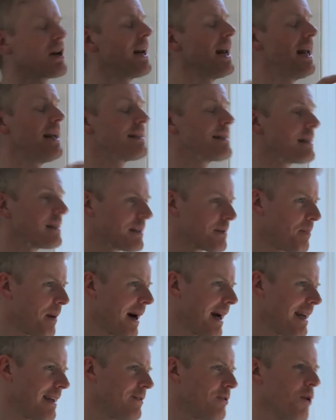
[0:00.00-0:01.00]
created
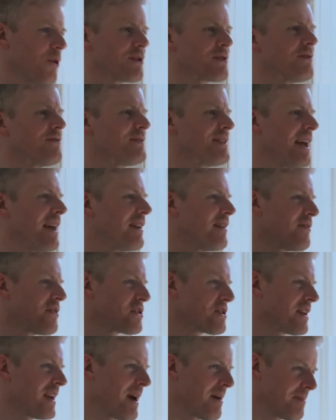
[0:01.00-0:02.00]
by lots of
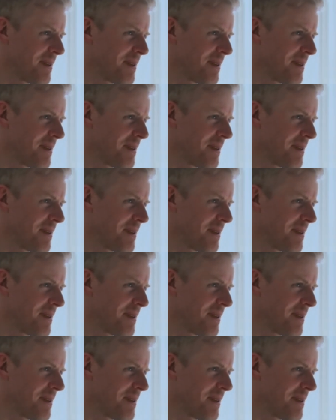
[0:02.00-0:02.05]
television